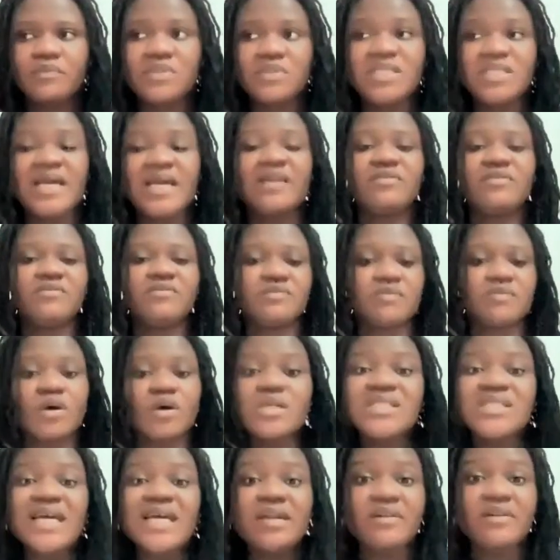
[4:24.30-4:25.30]
side
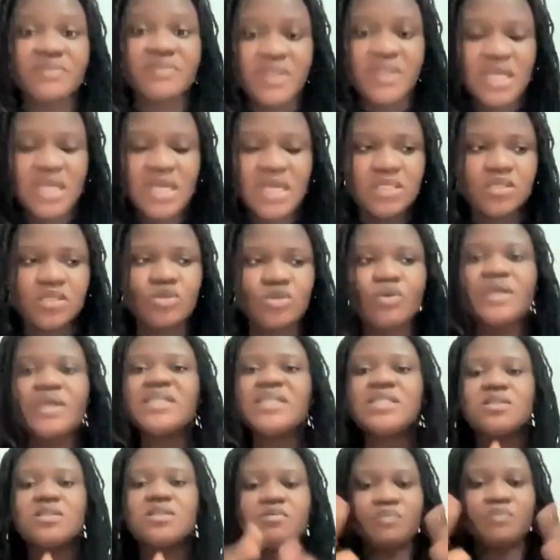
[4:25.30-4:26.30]
of things. So
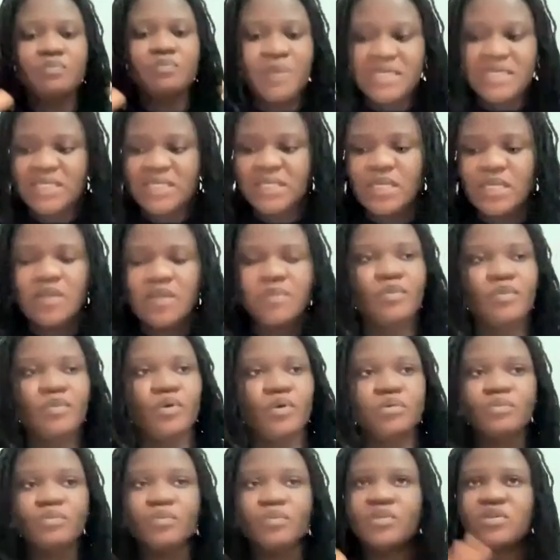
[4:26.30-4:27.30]
it's basically
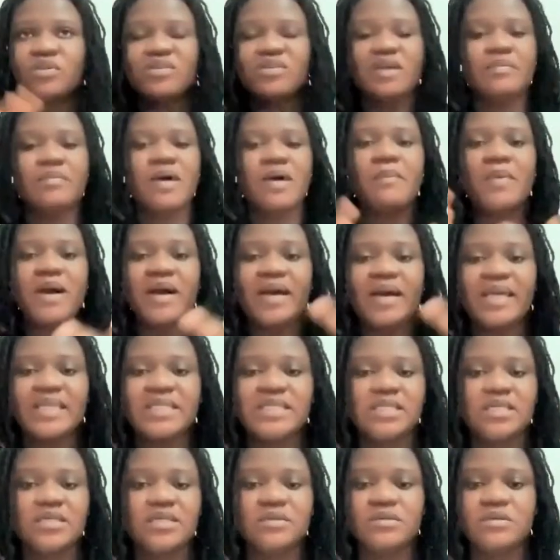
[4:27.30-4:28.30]
both of them are
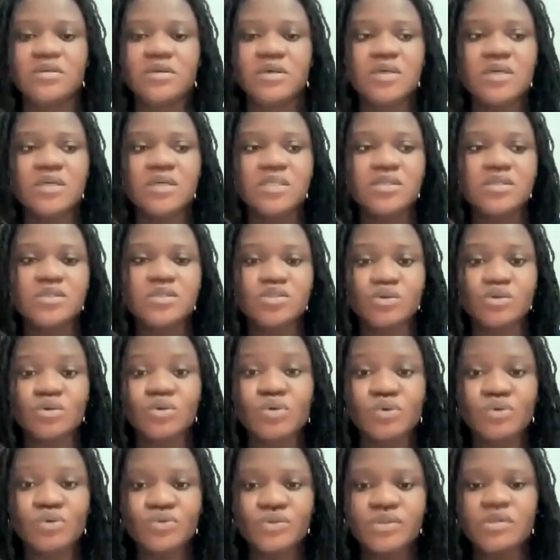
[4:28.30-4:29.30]
marketing
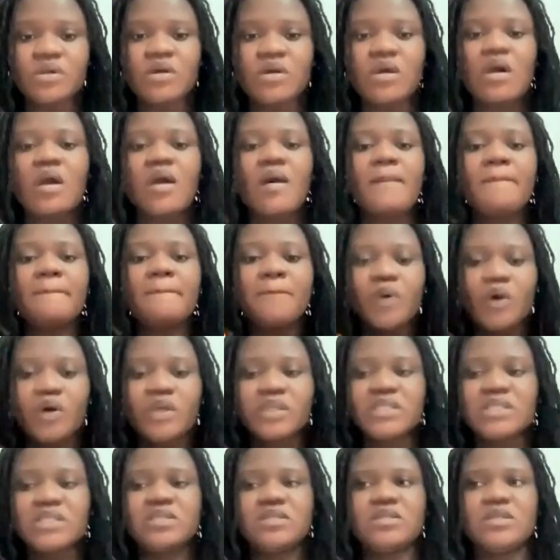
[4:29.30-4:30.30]
tools,
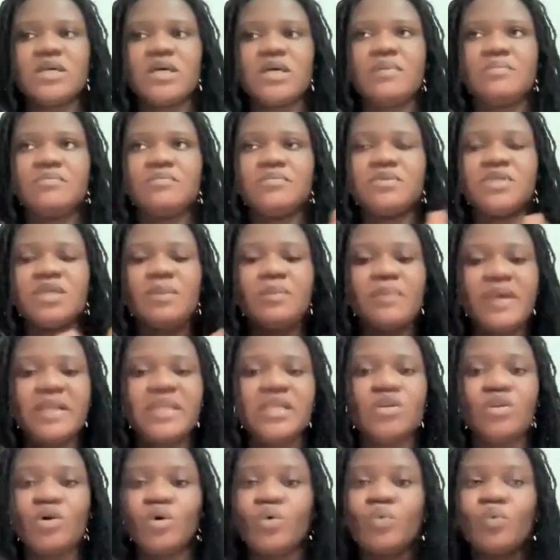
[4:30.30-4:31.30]
but
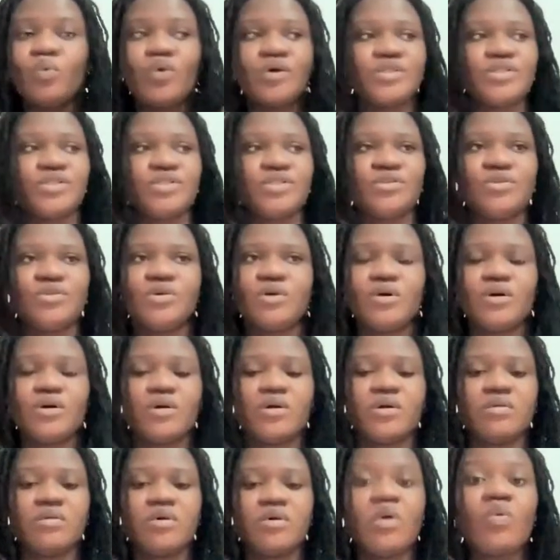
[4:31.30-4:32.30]
depending on what
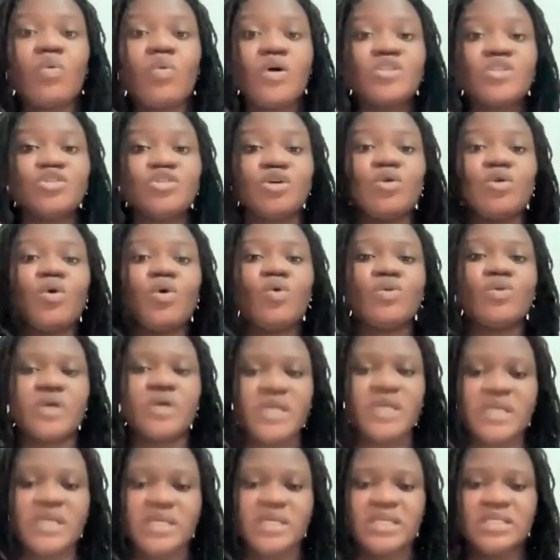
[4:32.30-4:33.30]
your goal
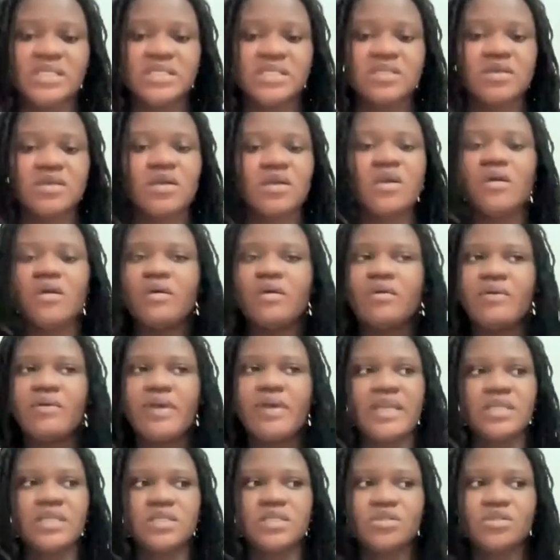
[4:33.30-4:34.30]
is,
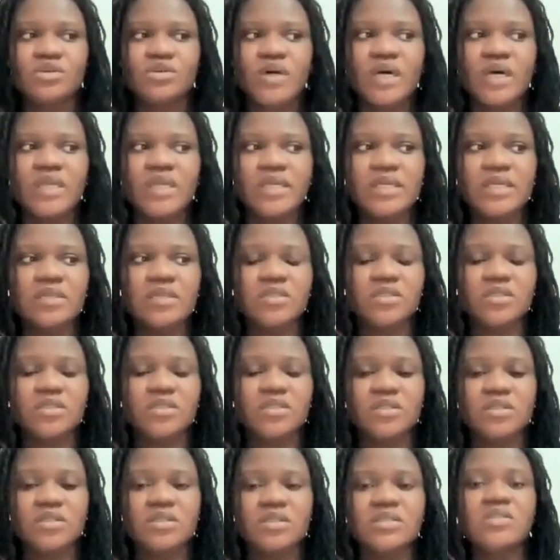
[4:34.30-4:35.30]
right, you can
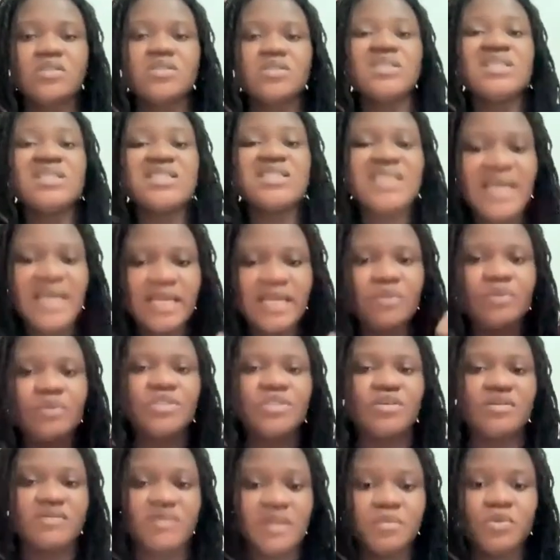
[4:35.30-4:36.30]
decide
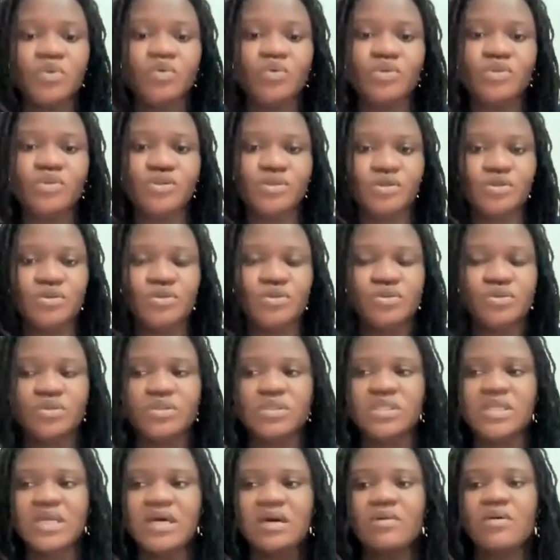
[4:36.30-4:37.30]
which of them you want to
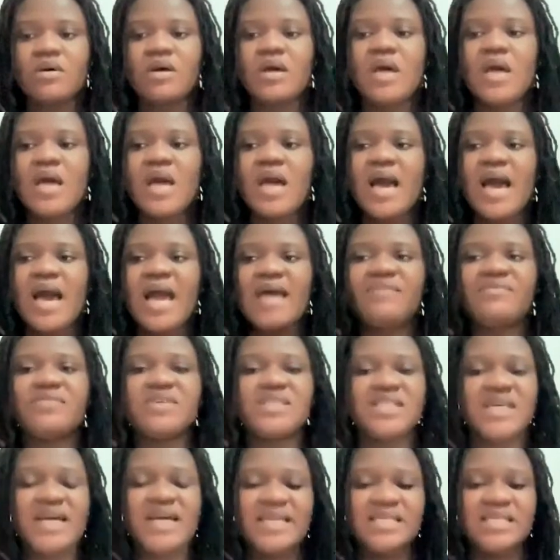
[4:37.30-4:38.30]
use. Now,
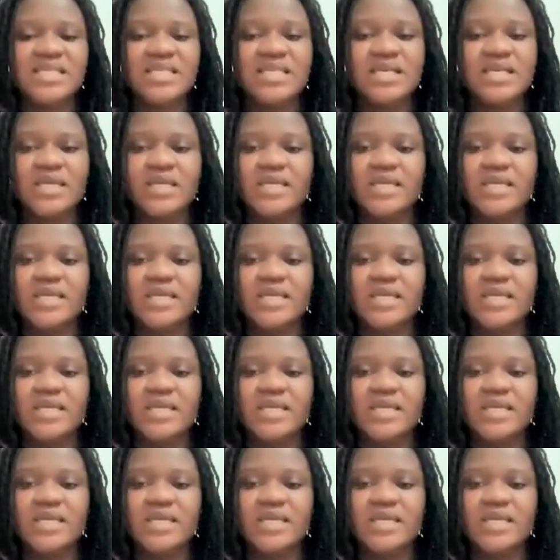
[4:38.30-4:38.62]
advertising